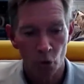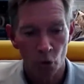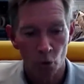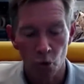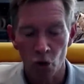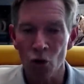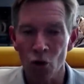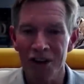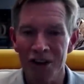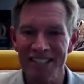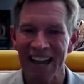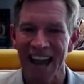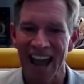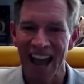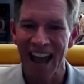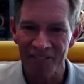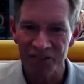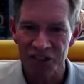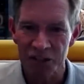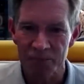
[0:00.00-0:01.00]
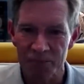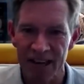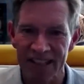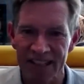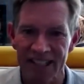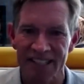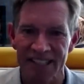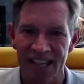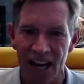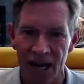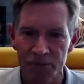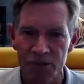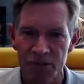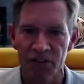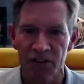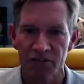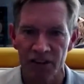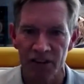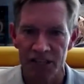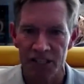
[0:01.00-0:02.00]
we're going to have to make the types
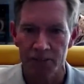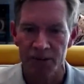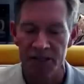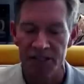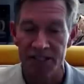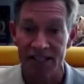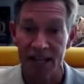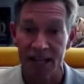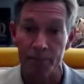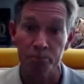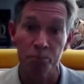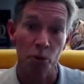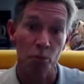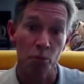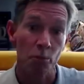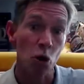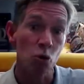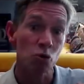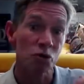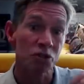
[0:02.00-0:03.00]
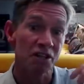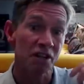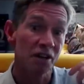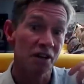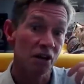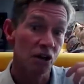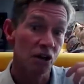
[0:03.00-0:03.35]
of investments that promote